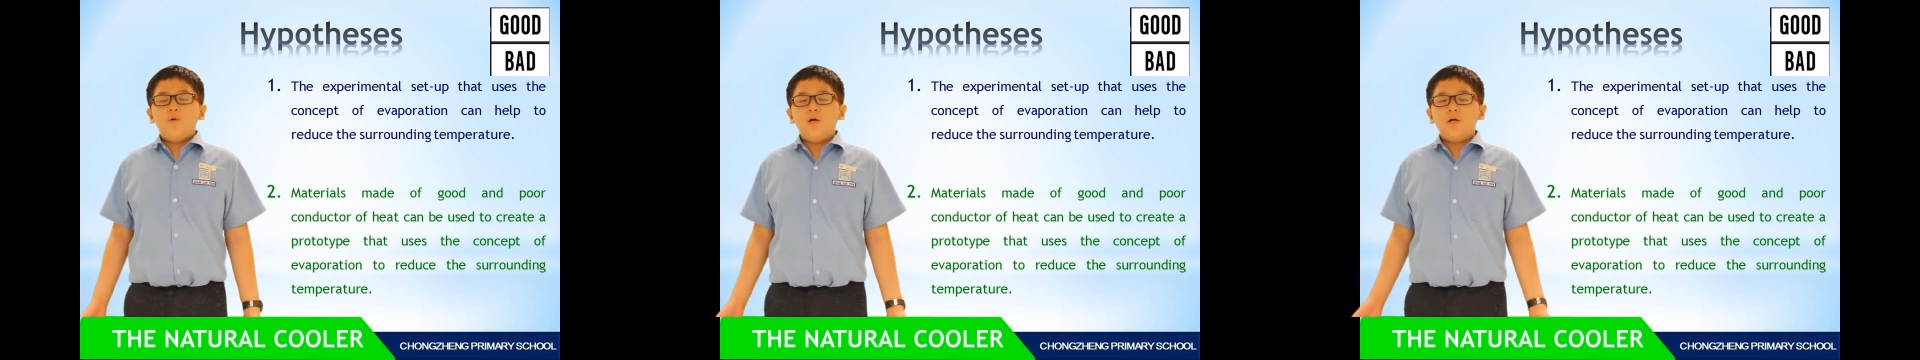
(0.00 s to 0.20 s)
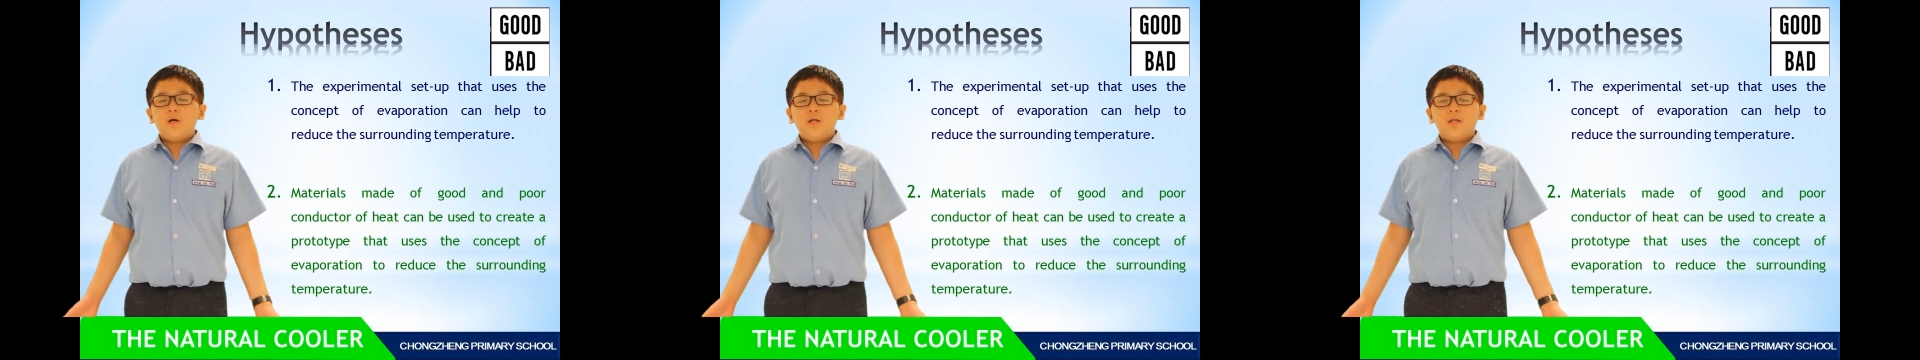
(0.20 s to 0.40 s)

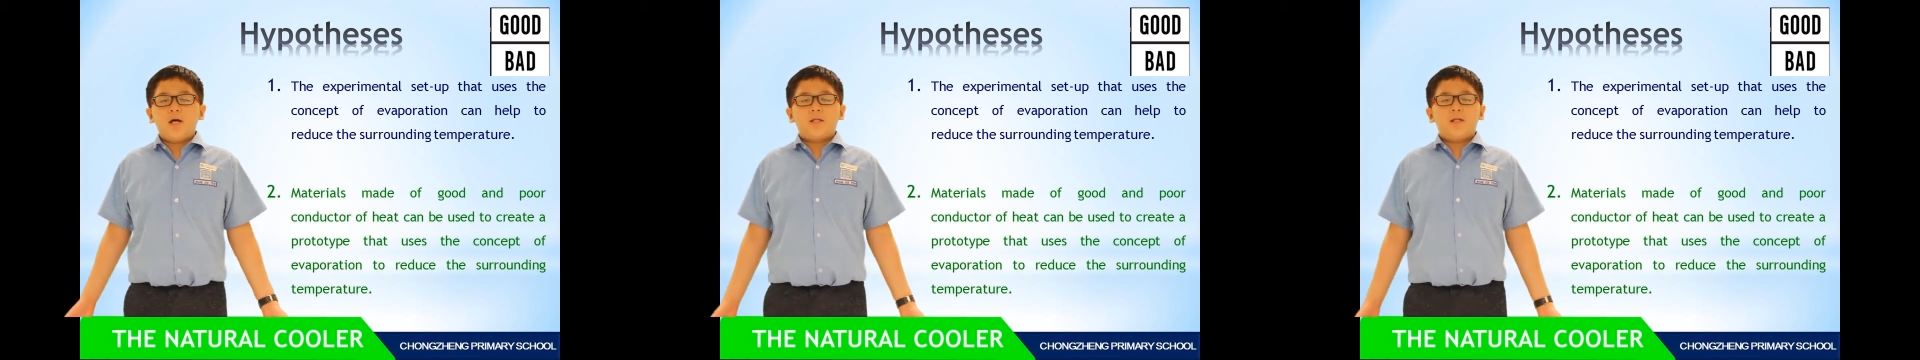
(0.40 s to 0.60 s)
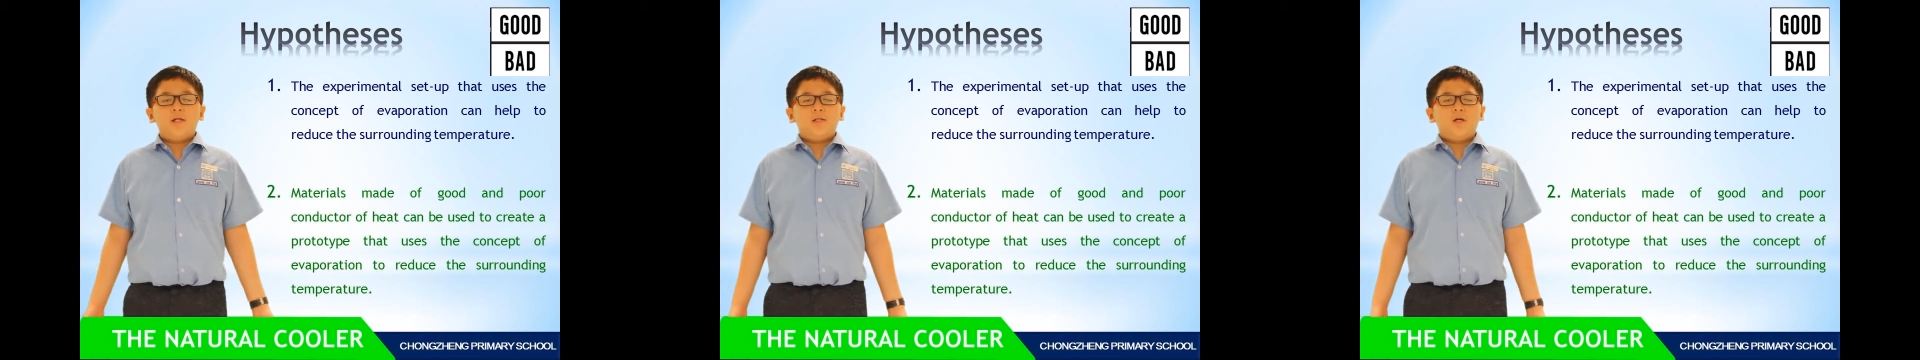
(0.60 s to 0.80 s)
poor
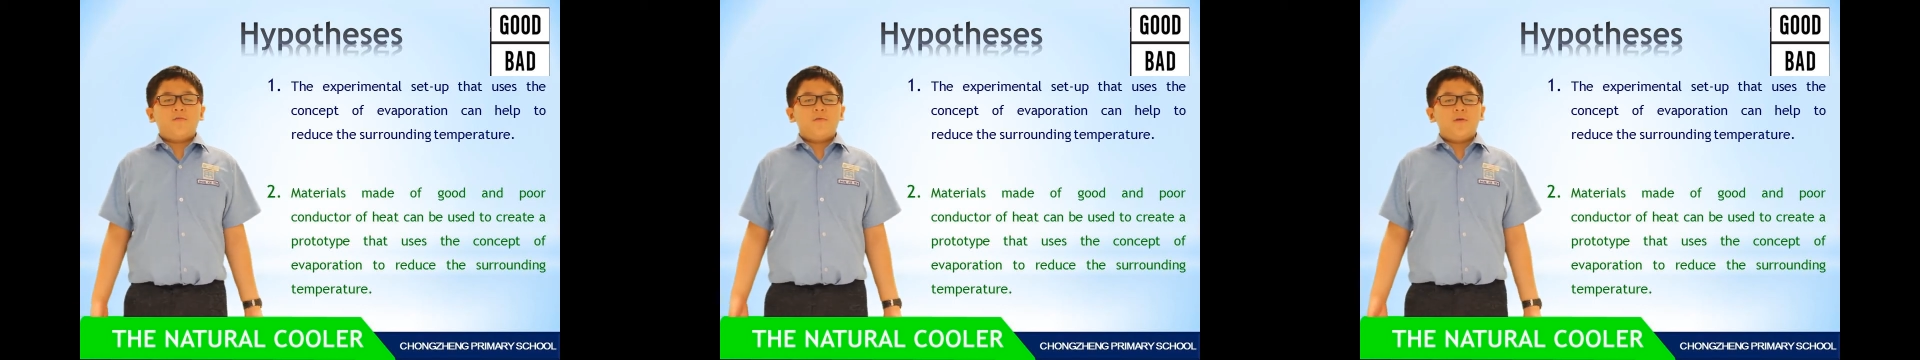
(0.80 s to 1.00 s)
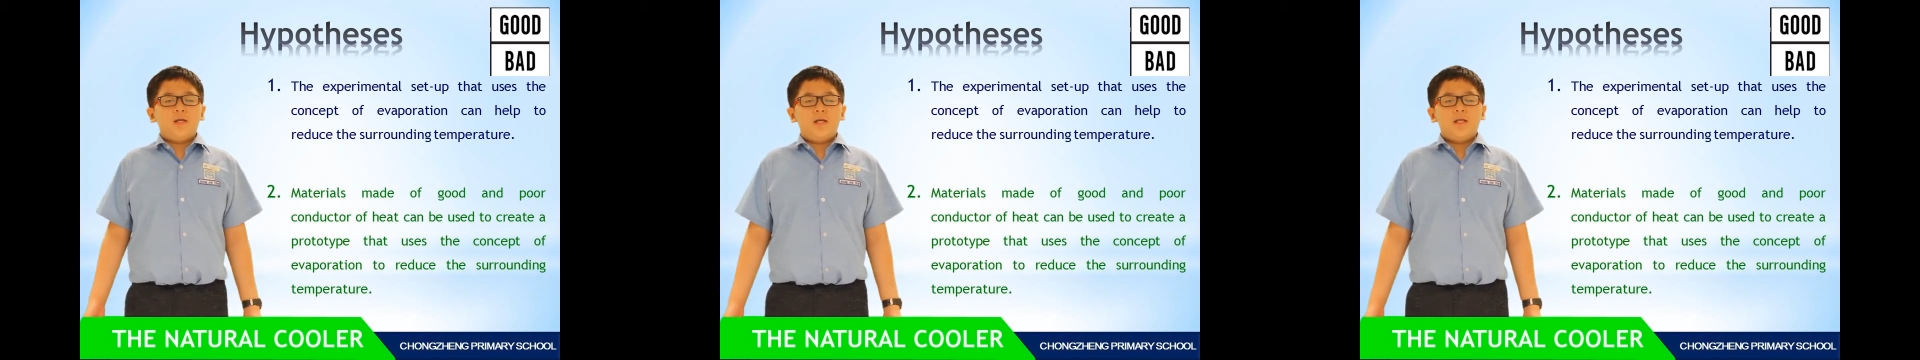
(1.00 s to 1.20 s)
conductors
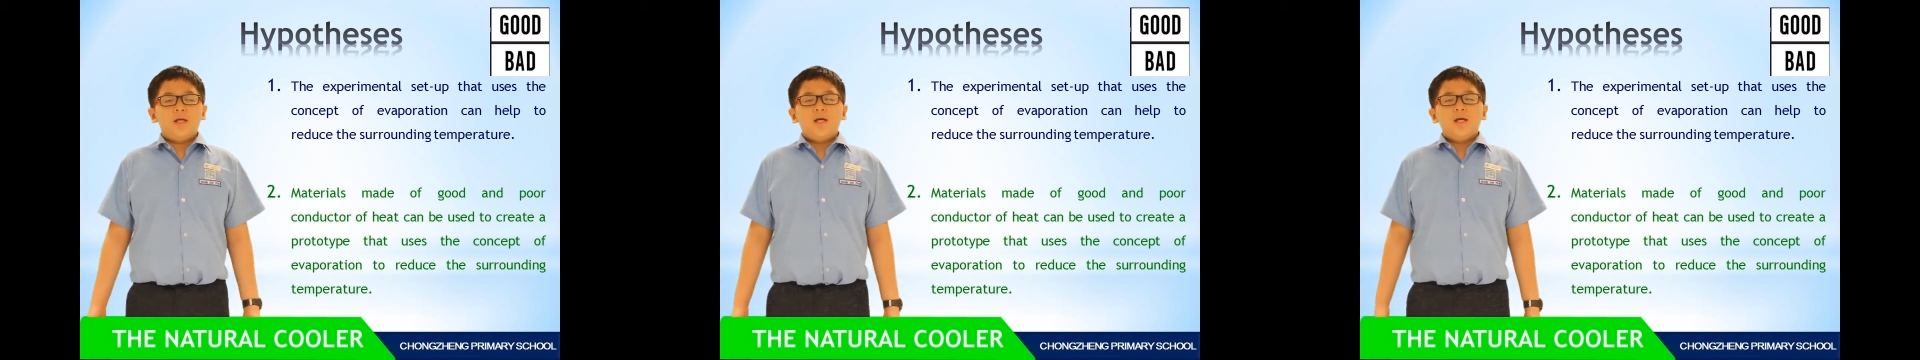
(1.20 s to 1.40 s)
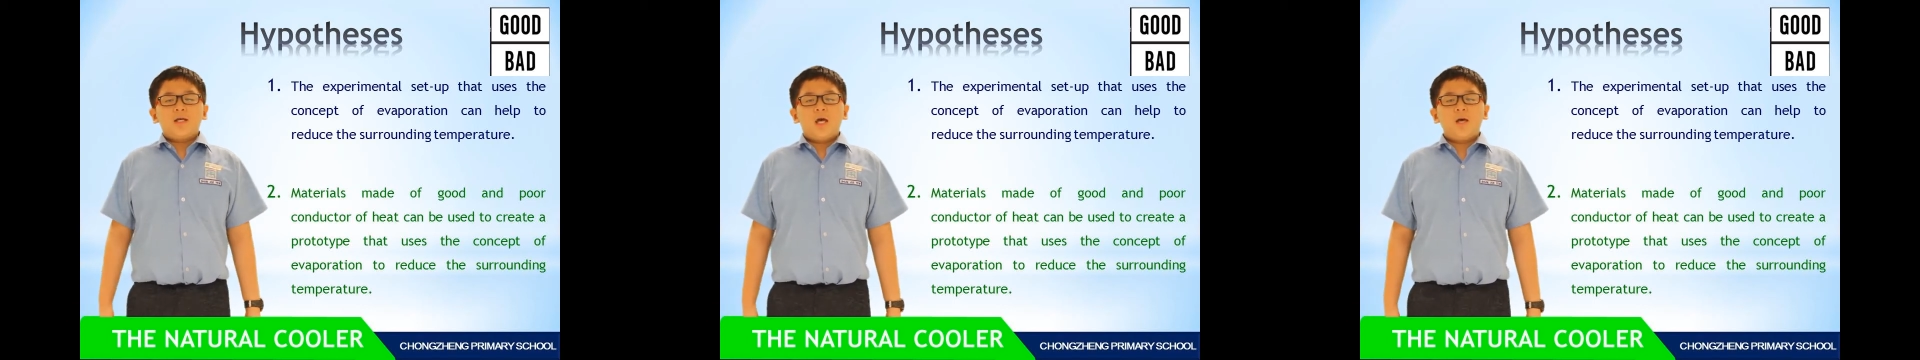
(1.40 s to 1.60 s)
of heat
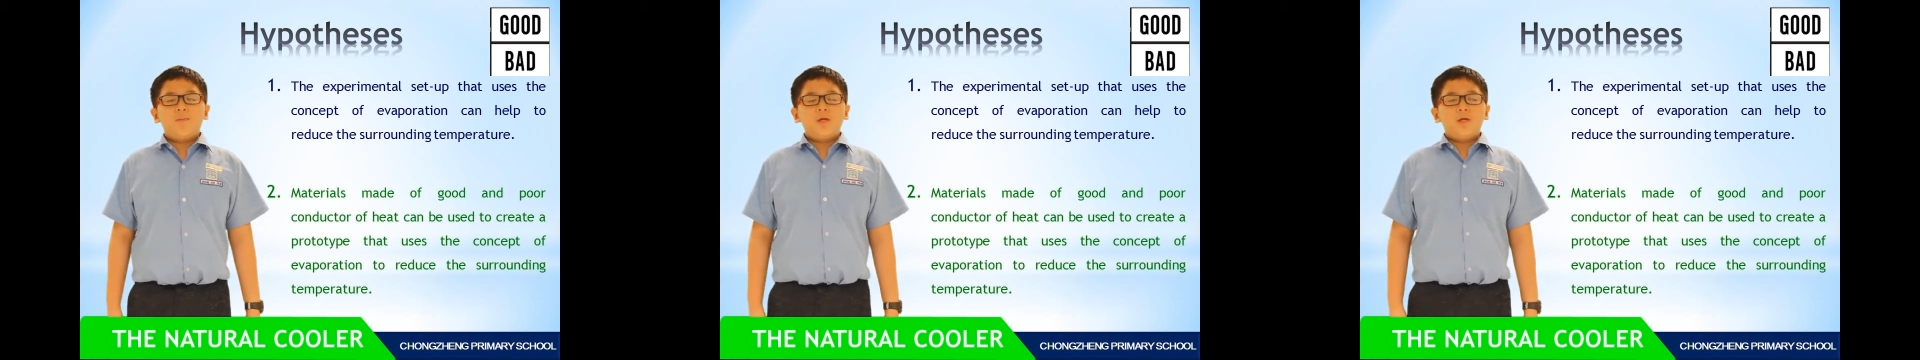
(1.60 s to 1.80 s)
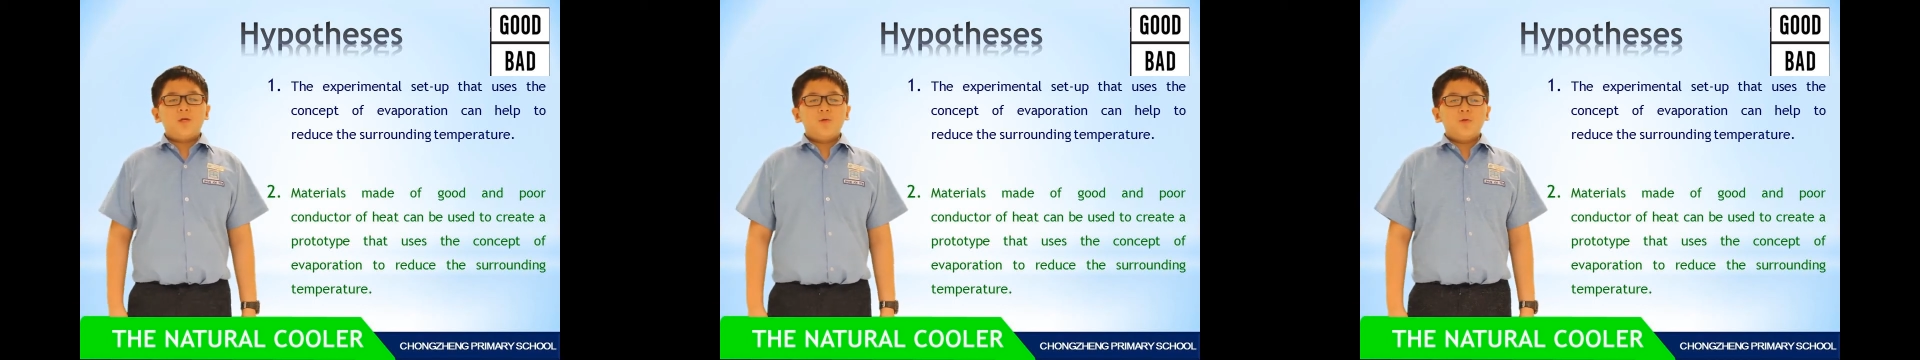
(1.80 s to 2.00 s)
can
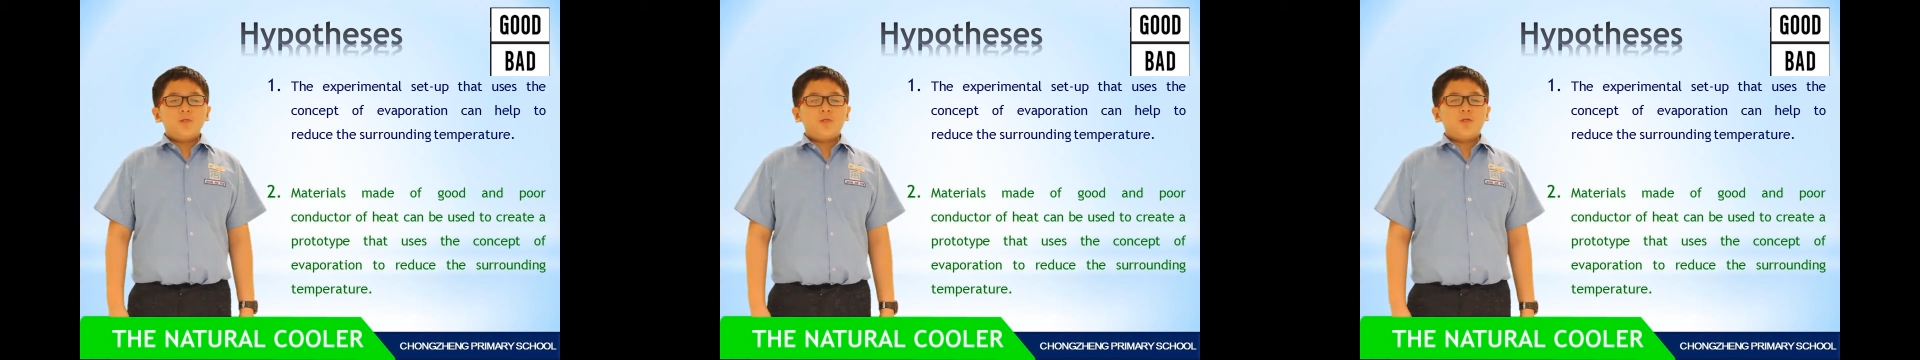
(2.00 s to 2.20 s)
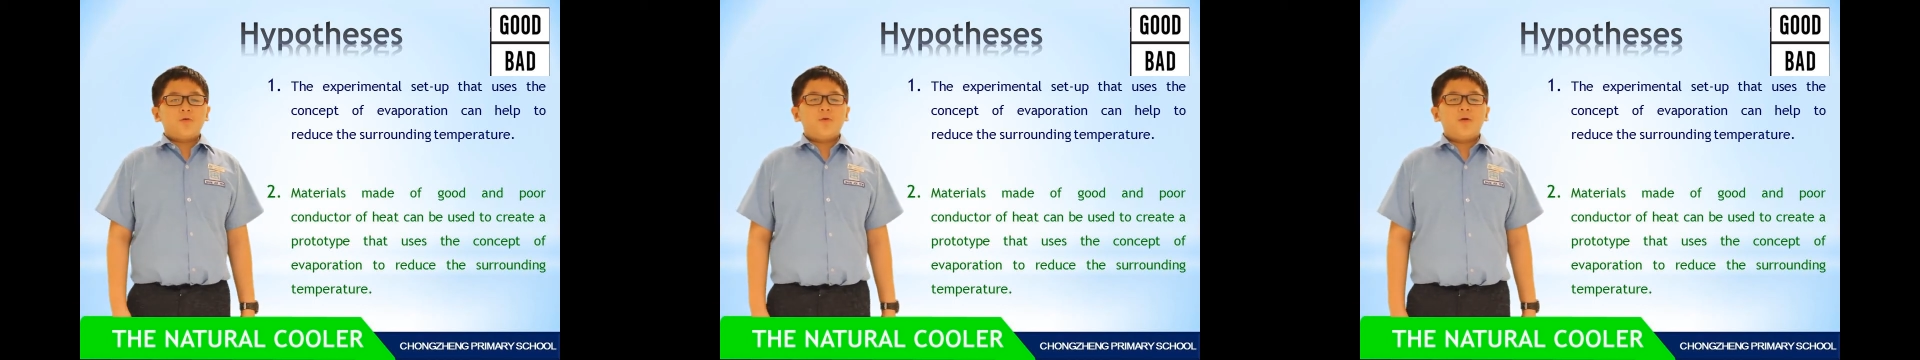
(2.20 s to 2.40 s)
be used to